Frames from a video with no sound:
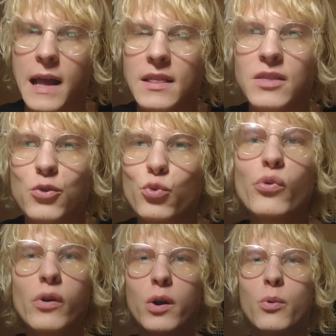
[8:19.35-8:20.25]

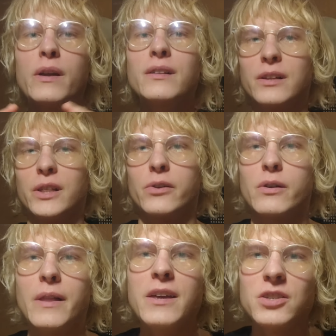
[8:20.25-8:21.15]
and a real
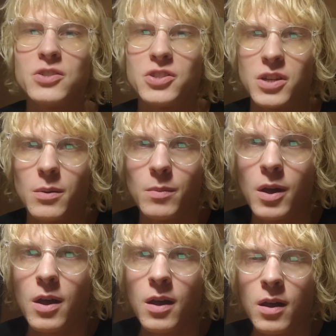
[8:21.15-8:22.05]
relationship
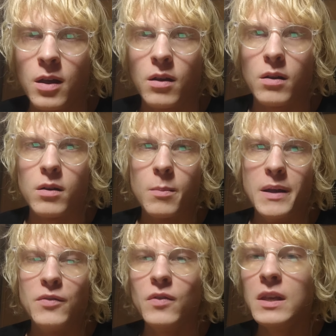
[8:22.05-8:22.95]

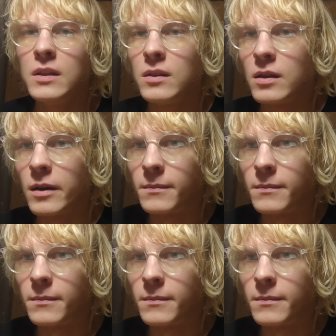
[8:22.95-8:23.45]
between